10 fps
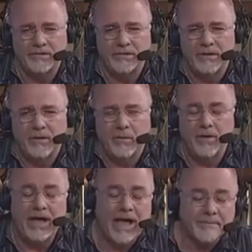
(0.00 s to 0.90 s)
Well,
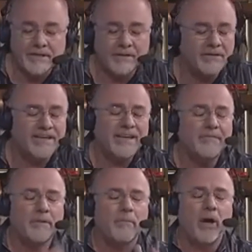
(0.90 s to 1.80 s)
absolutely.
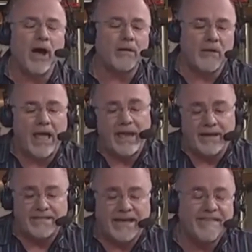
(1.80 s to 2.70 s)
The bottom line
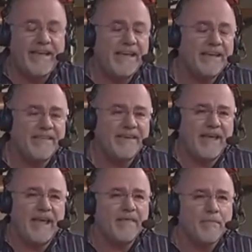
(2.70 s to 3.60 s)
is, at the end of the
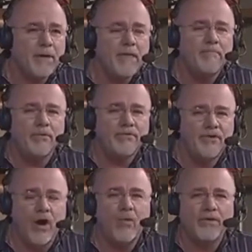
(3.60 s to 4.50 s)
day, the people
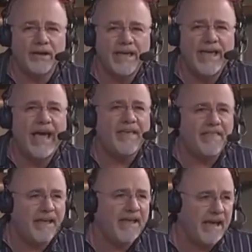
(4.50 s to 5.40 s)
don't get
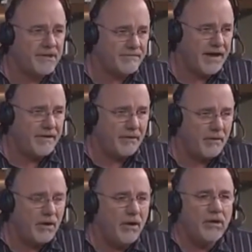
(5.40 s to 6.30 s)
the cash value.
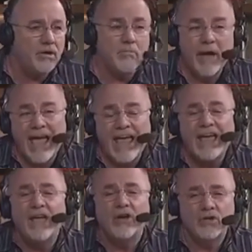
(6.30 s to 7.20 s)
You pay
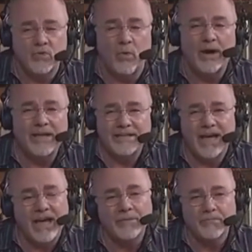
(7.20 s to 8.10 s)
20
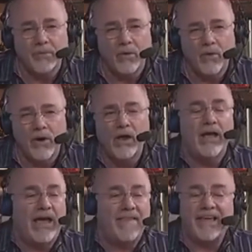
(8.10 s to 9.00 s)
times more,
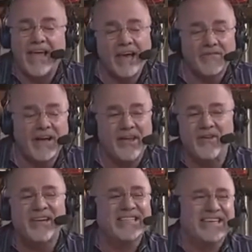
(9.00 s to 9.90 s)
and the cash value
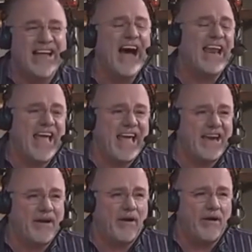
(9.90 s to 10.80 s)
is not added on.